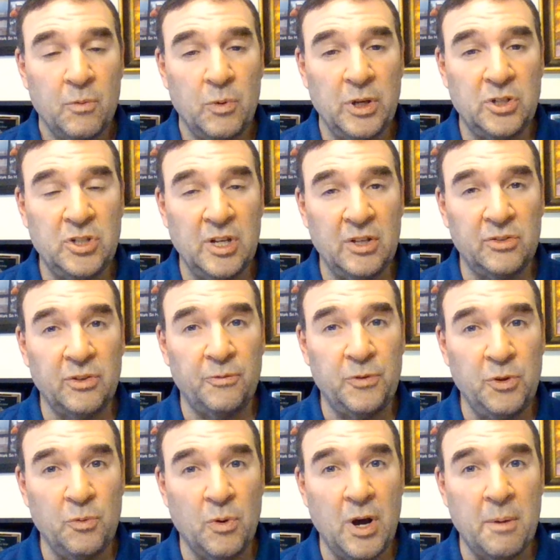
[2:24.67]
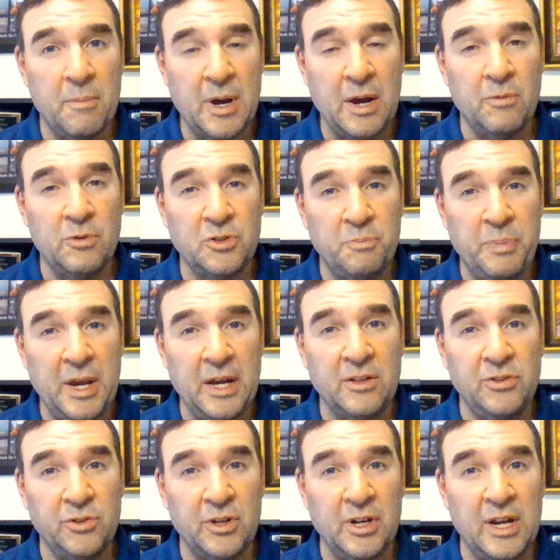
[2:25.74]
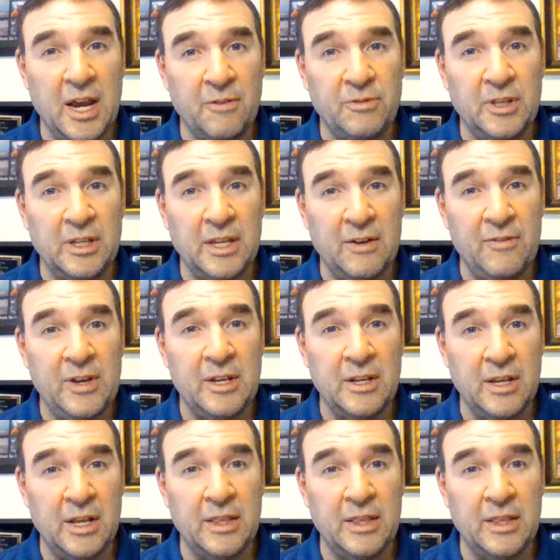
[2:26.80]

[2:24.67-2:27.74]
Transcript: which is if you want my respect, you're going to have to give it.